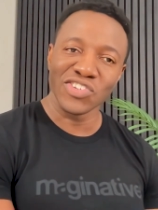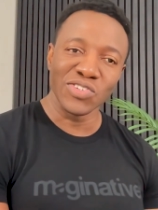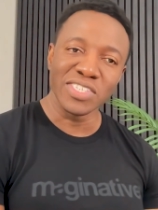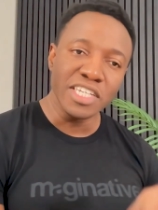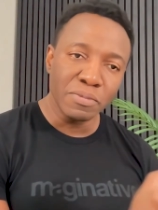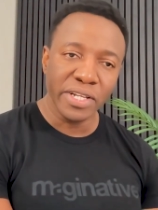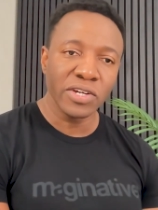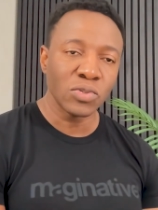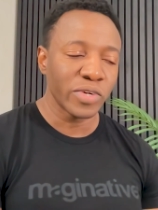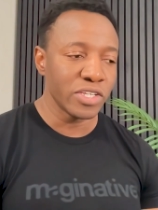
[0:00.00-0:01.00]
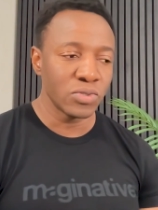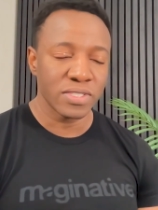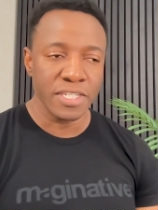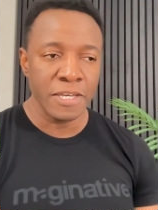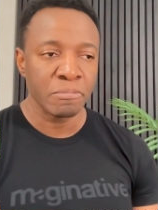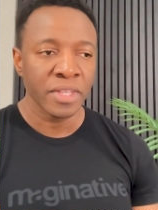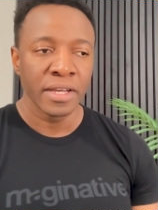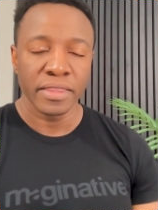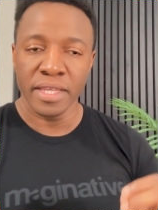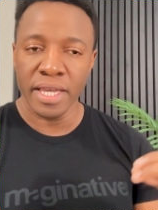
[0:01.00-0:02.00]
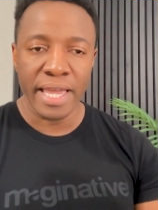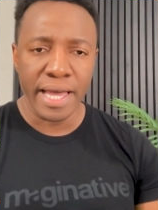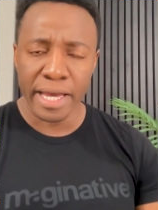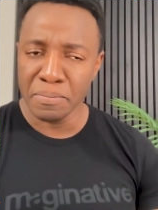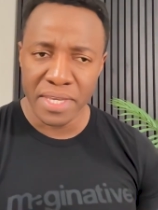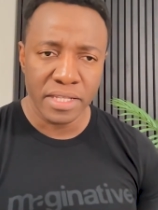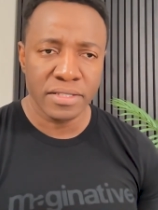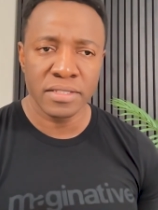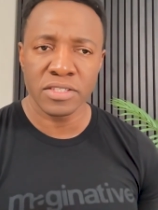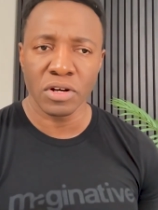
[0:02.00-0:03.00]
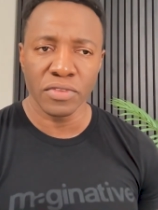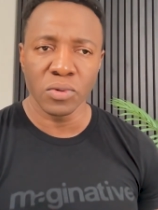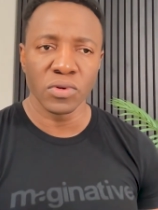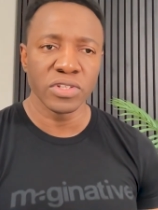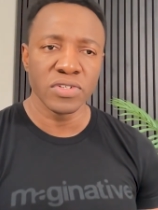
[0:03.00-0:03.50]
You see it play out when you see the AI pins of the world.